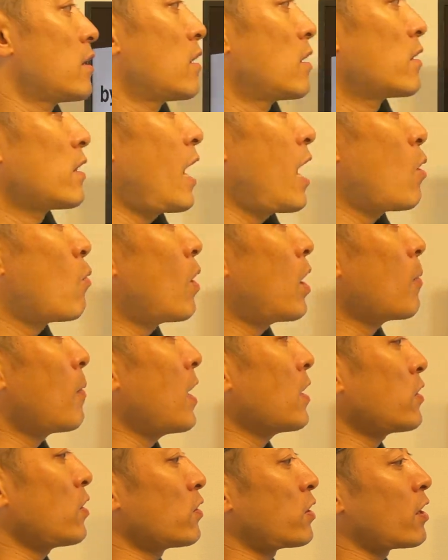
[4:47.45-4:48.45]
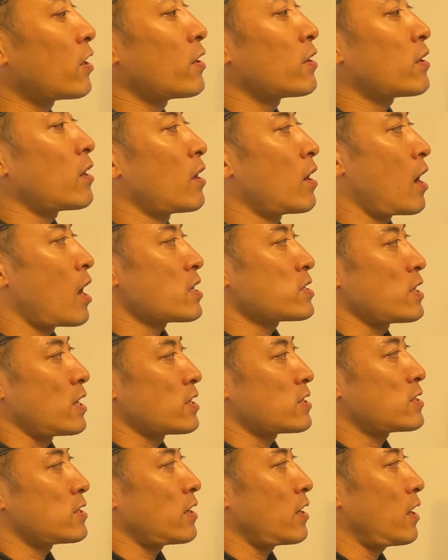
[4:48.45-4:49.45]
Then what about the technical
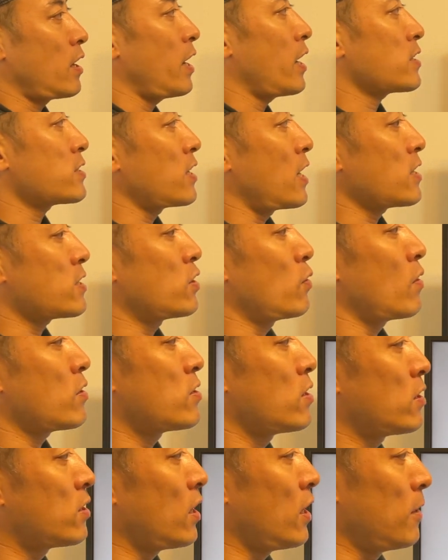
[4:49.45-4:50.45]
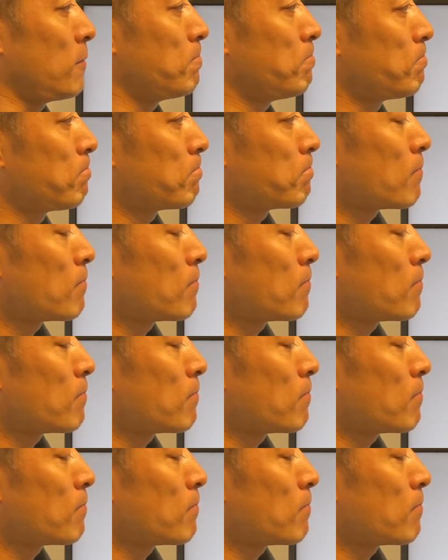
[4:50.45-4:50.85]
analysis, AXS USDT?